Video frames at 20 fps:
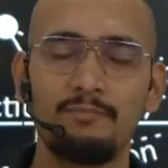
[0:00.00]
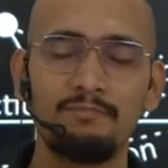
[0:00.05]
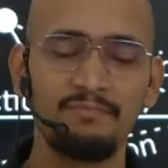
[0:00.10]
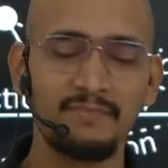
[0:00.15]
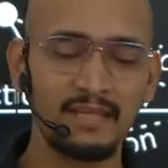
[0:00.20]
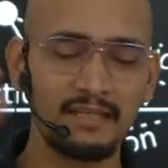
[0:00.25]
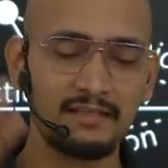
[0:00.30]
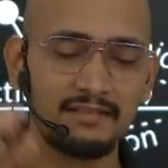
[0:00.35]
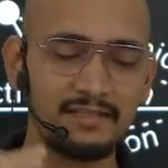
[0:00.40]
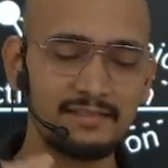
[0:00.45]

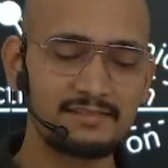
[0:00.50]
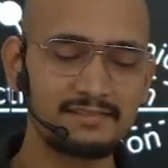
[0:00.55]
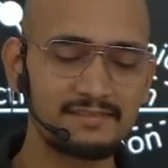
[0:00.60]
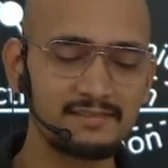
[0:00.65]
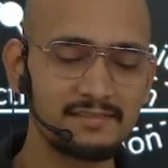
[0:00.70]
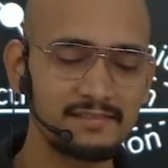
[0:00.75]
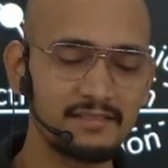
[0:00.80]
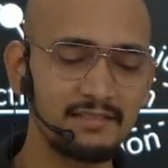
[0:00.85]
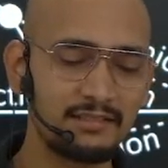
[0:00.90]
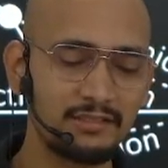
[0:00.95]
This
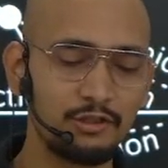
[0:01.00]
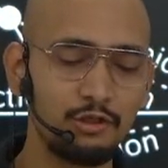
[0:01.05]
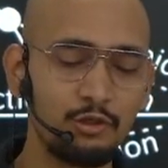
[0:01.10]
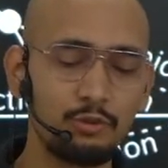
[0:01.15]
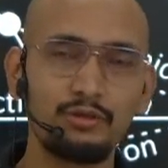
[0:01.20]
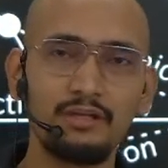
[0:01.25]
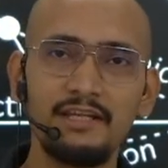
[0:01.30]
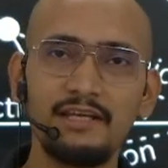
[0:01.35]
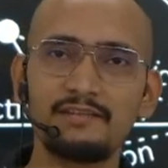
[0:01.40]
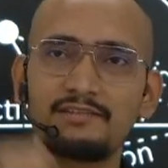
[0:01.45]

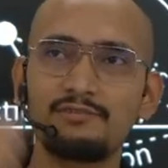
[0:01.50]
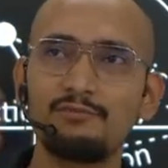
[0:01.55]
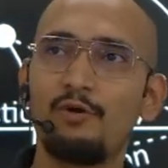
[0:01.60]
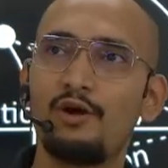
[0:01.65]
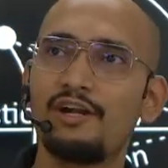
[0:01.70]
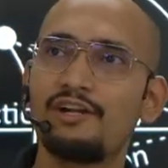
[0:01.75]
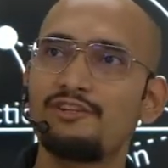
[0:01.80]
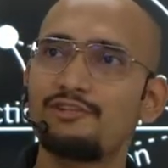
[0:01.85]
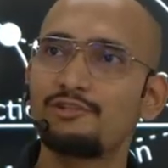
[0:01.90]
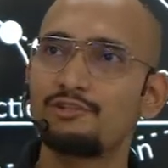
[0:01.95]
nucleus
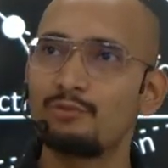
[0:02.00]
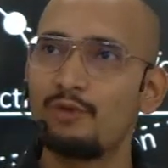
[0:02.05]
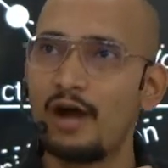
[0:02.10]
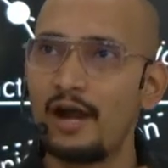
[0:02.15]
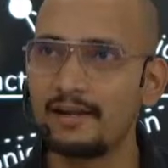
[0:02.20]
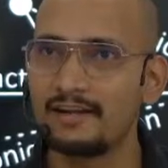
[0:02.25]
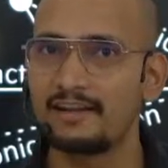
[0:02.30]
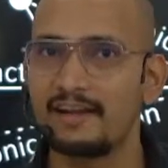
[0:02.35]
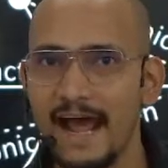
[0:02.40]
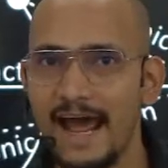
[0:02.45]
wants to
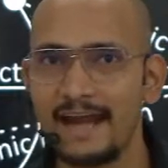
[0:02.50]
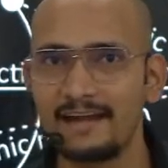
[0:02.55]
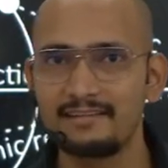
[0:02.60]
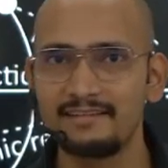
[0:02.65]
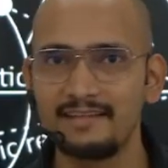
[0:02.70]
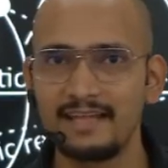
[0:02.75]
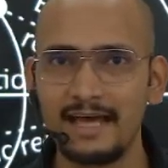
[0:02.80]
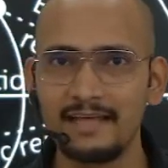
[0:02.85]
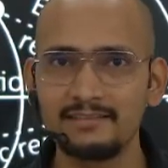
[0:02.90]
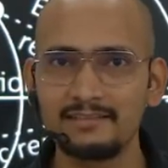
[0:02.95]
attract
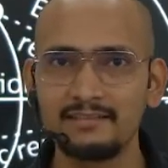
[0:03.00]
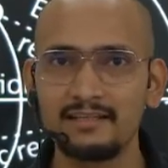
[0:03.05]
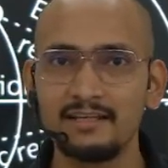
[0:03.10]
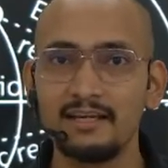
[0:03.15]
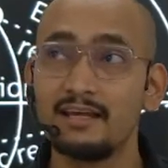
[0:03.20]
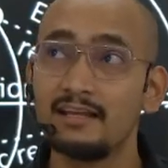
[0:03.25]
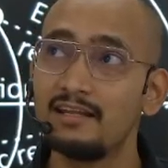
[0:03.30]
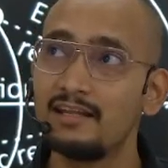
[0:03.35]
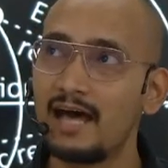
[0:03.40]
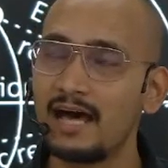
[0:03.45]
the
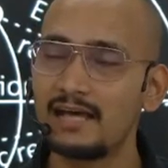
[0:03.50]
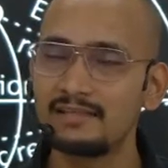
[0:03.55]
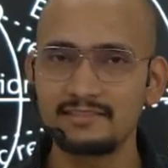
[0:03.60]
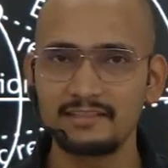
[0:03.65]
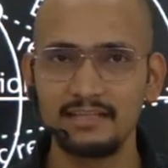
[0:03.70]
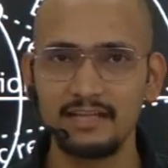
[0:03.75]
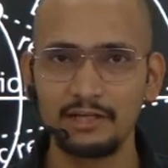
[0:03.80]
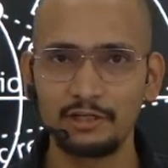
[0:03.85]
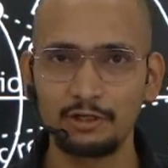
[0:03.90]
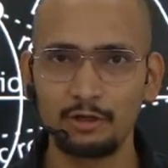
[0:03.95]
last
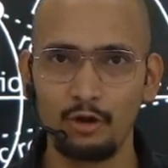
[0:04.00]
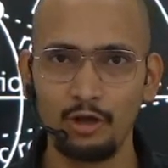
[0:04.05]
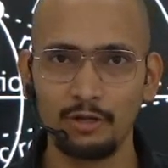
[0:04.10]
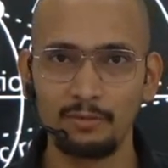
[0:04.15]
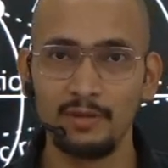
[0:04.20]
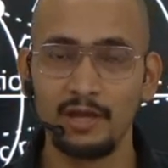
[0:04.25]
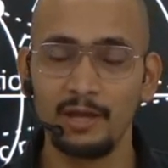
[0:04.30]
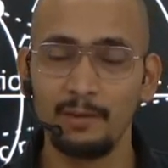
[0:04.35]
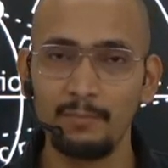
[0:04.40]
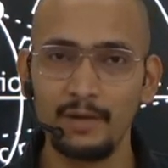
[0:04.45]
electron,
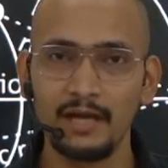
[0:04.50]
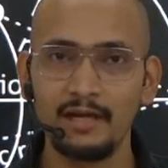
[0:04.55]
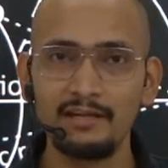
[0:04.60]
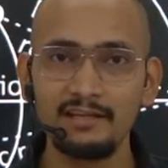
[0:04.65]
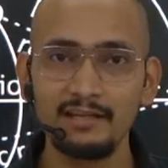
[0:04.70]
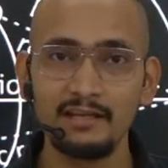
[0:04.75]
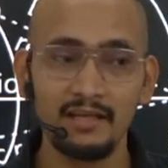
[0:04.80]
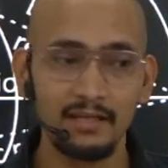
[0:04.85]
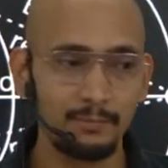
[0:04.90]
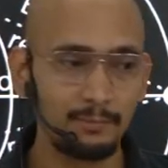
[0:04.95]
but
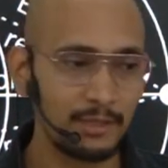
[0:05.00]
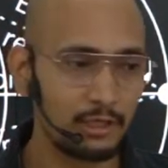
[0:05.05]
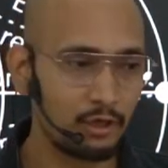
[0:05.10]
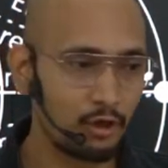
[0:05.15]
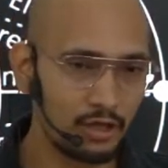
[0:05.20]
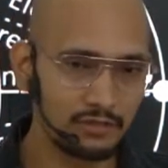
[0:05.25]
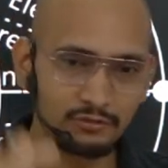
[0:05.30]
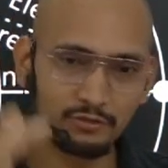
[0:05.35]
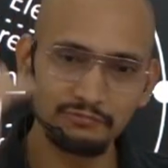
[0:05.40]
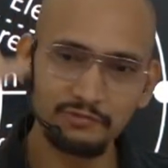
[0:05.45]
because
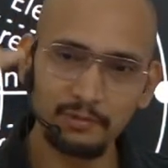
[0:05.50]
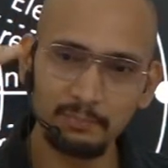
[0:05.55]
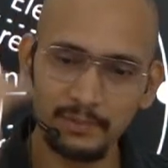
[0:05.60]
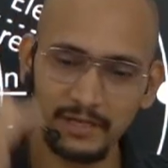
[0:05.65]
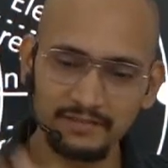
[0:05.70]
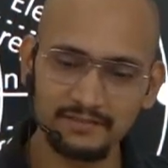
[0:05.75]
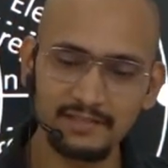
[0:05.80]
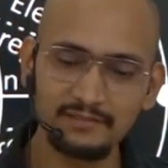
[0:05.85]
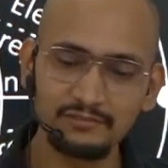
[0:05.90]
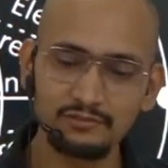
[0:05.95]
of the
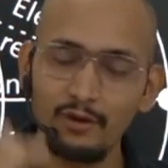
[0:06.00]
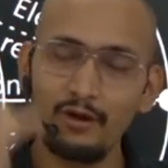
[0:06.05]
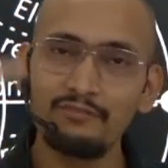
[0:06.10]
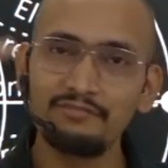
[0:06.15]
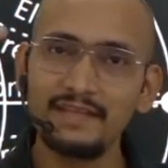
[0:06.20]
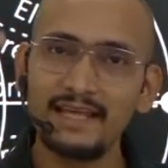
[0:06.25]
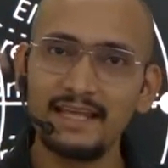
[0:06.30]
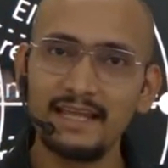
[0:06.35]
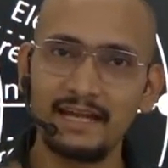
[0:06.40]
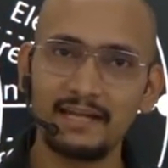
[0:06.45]
presence of the
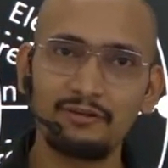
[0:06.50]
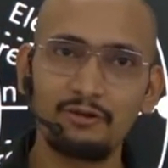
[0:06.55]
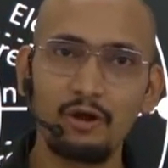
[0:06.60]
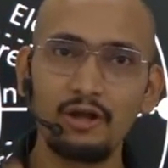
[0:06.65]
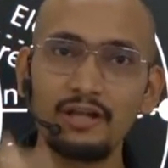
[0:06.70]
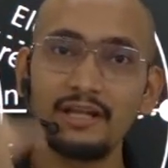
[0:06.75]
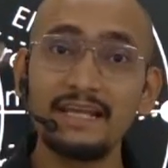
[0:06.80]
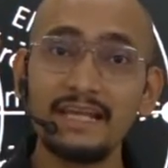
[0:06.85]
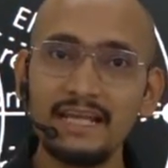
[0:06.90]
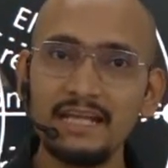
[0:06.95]
electron
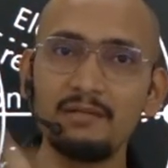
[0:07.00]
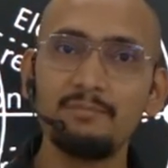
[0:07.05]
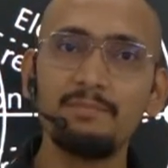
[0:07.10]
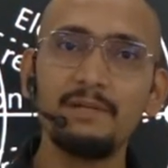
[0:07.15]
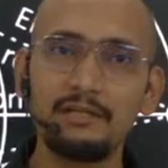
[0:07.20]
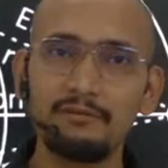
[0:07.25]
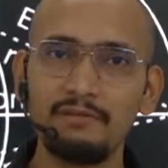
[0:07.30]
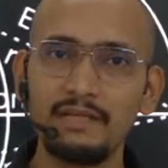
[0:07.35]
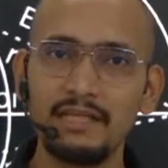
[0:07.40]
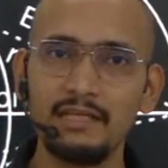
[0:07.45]
in
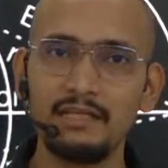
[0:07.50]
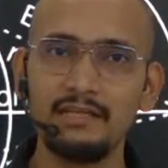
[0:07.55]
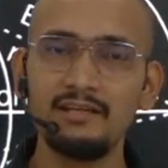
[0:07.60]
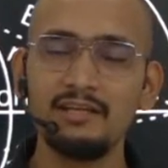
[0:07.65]
between,